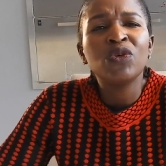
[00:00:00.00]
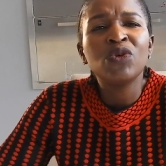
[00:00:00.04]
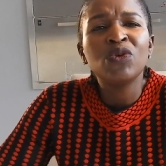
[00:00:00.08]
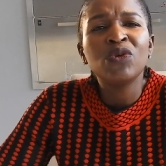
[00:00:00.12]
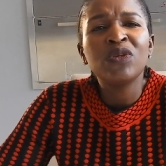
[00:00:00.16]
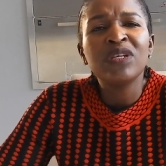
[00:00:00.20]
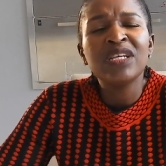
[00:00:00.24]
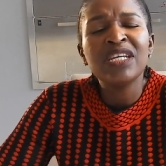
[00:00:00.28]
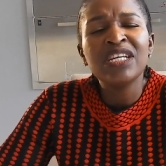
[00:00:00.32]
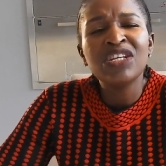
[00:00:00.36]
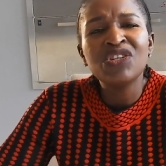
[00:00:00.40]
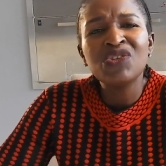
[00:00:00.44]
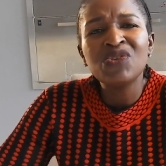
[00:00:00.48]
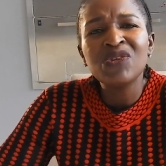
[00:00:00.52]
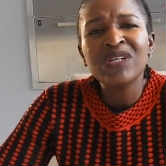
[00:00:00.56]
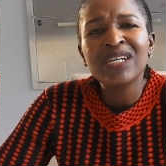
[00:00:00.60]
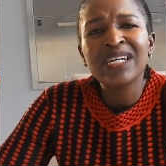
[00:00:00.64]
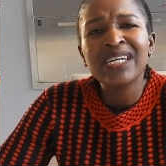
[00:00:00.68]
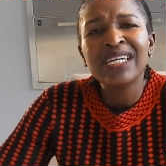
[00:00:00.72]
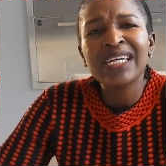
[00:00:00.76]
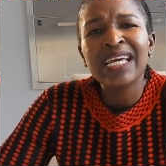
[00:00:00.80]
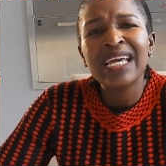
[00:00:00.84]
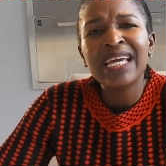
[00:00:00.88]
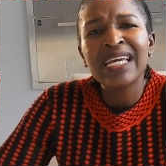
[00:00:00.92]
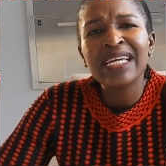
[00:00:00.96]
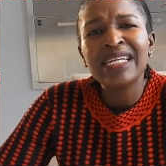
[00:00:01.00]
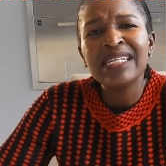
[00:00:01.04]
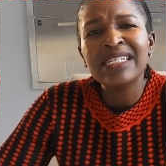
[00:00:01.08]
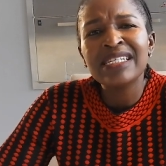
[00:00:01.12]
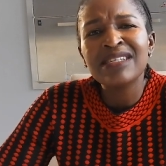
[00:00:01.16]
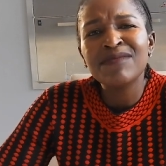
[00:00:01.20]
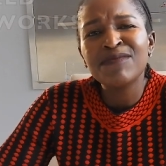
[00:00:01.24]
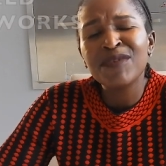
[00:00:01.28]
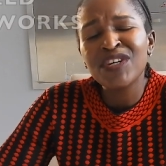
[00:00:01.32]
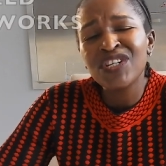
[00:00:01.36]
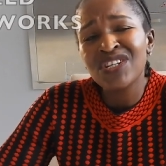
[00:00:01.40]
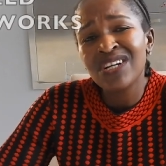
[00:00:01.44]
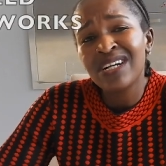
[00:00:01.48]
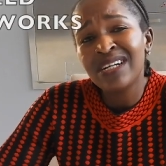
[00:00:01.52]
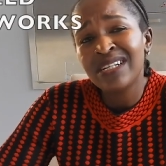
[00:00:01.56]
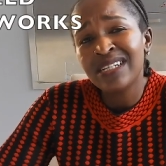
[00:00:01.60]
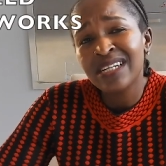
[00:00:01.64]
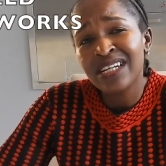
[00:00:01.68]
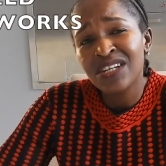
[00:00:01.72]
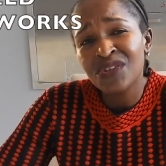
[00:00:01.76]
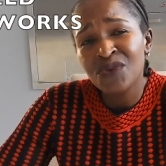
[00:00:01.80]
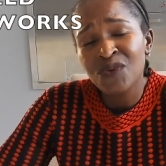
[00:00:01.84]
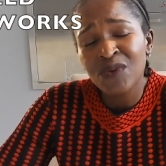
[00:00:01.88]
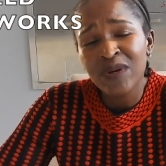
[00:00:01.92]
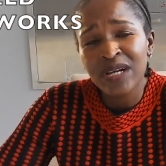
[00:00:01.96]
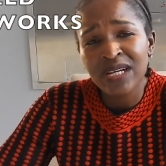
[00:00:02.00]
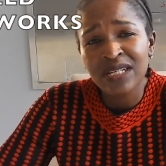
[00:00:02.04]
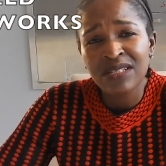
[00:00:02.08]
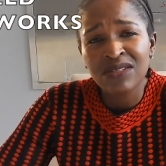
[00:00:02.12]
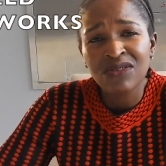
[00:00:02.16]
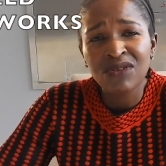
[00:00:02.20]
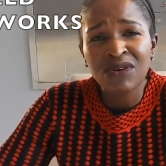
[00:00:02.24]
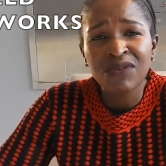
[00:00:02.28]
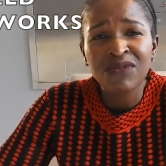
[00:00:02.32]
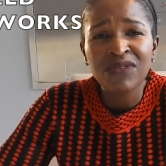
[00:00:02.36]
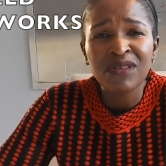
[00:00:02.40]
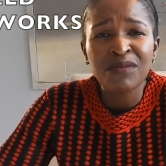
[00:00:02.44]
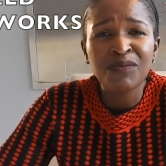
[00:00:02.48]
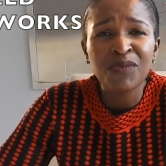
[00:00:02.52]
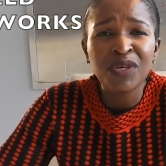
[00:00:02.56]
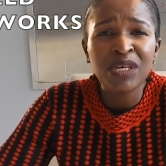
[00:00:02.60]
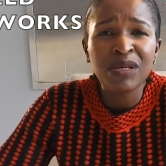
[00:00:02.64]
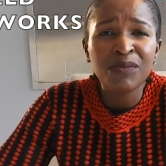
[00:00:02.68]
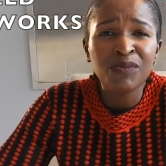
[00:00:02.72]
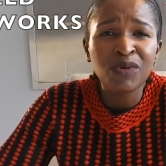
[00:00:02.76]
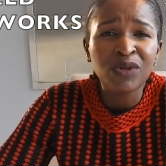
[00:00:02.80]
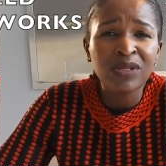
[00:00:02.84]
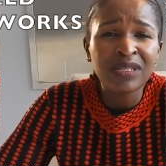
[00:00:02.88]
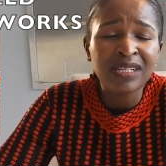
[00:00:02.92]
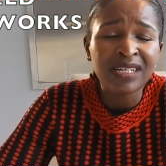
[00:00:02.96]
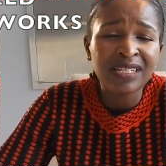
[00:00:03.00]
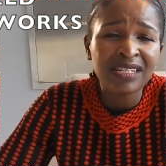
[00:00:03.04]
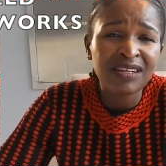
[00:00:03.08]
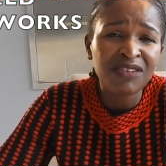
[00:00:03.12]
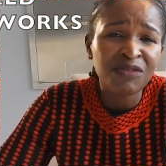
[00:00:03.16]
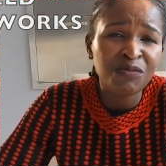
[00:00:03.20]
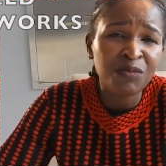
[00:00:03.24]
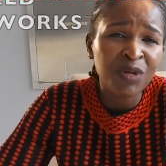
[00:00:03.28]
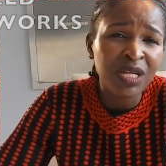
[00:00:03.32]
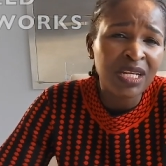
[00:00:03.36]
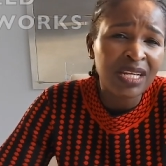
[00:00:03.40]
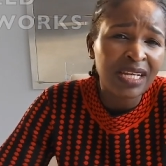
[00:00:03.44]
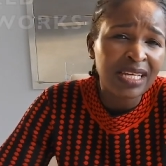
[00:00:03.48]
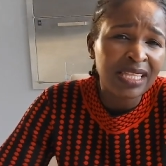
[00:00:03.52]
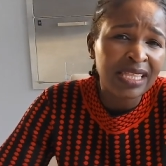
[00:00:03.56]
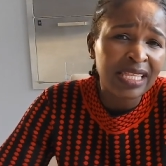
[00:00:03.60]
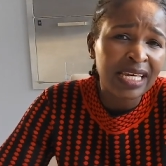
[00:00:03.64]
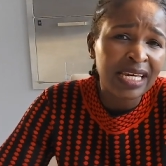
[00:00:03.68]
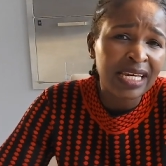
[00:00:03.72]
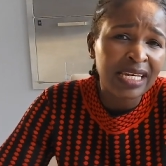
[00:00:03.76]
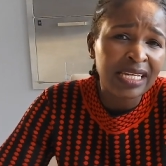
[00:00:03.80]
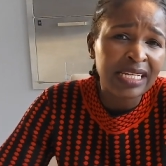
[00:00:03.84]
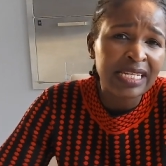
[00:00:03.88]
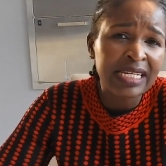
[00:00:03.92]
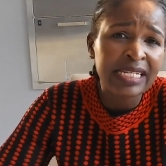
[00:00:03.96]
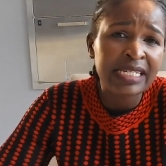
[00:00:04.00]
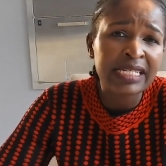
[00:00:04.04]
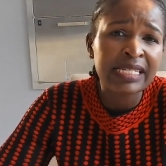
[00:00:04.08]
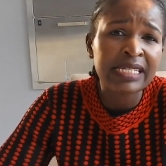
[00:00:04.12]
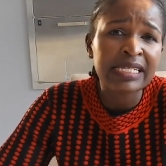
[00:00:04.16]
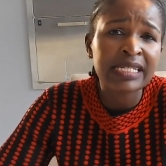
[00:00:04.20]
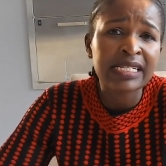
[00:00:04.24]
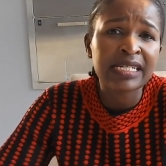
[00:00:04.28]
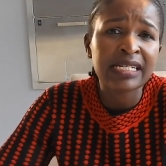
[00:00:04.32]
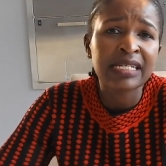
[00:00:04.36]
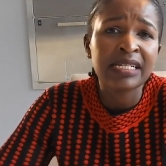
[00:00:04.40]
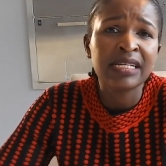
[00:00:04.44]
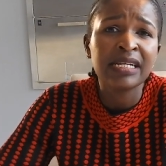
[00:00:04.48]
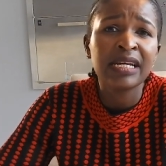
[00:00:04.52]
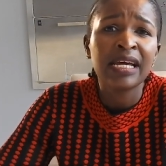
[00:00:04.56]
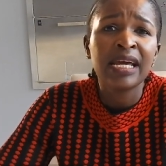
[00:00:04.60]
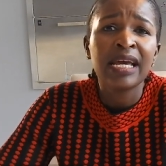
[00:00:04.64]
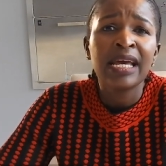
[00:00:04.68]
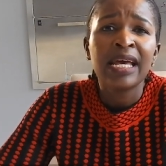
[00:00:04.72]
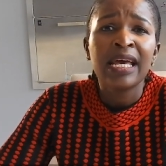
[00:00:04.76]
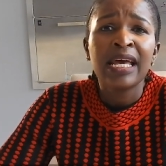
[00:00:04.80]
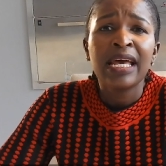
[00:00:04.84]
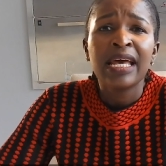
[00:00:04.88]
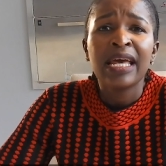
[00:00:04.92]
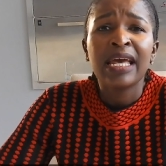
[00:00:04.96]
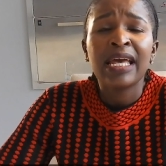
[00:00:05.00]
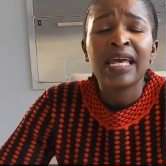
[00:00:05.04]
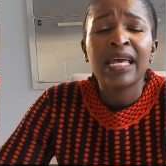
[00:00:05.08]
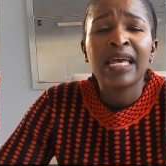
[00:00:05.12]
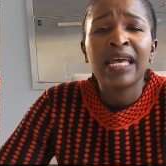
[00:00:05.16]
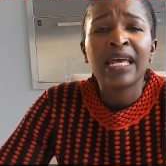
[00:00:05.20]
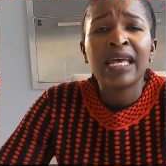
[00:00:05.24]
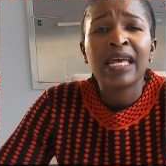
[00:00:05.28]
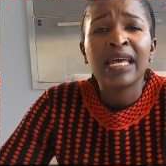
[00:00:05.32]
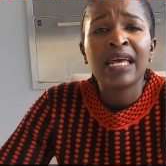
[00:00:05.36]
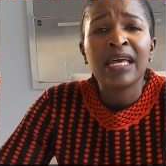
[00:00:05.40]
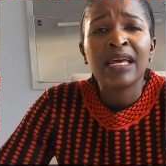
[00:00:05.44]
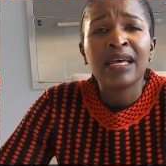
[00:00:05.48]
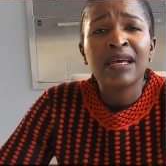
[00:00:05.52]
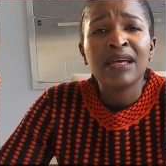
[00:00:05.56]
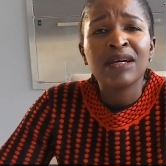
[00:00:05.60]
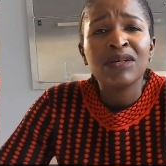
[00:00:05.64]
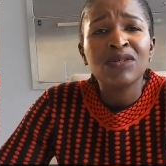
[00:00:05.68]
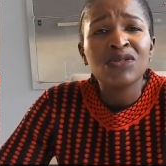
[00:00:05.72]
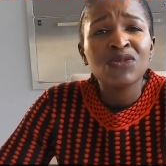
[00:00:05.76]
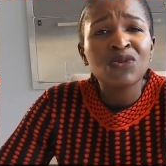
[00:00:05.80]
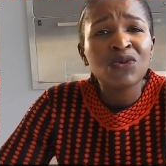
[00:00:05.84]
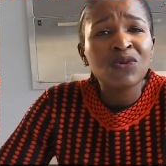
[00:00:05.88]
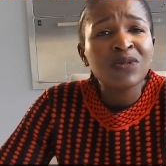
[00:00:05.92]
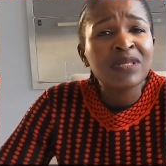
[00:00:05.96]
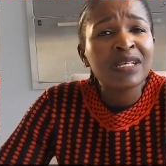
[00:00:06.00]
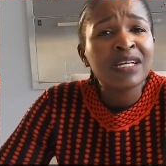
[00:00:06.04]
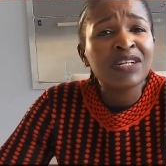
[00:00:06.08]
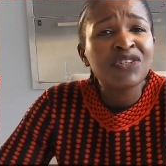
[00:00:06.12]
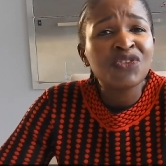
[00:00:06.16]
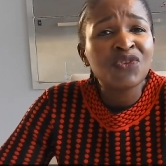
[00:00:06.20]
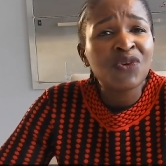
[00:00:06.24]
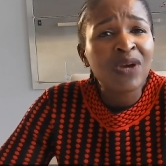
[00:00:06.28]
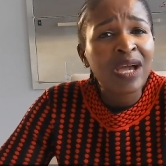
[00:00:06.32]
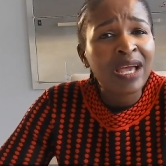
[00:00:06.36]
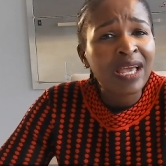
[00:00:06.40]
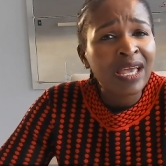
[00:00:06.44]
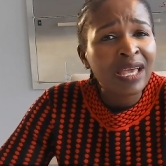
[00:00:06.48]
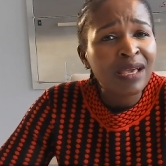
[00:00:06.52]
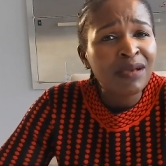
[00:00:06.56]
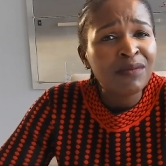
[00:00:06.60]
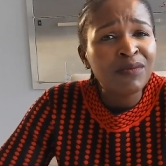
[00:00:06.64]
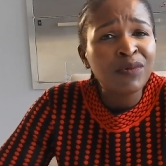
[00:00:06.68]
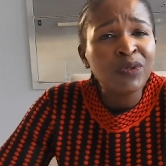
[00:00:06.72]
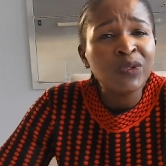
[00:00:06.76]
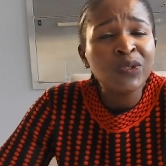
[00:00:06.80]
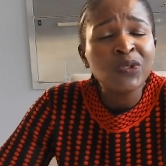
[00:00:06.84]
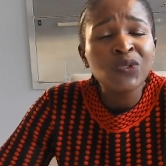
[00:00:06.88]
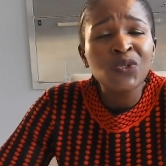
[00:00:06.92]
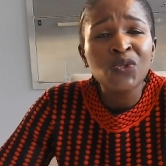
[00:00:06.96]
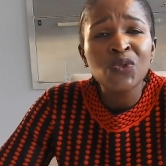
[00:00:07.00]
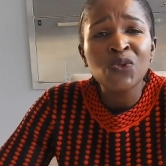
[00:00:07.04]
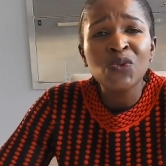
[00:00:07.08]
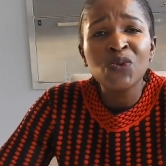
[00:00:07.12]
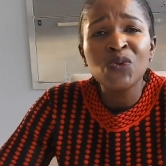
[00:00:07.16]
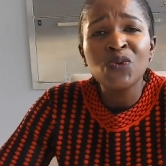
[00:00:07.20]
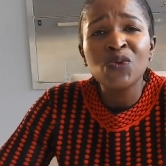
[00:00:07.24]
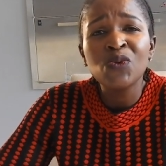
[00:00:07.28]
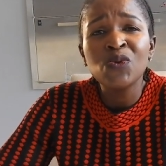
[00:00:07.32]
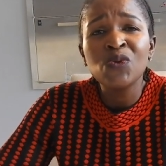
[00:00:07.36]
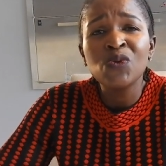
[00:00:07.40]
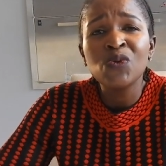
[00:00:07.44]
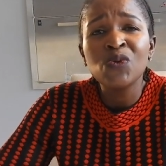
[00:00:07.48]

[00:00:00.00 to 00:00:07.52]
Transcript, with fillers: you need to create special networks of the people that have been in the industry uh, so that you are able to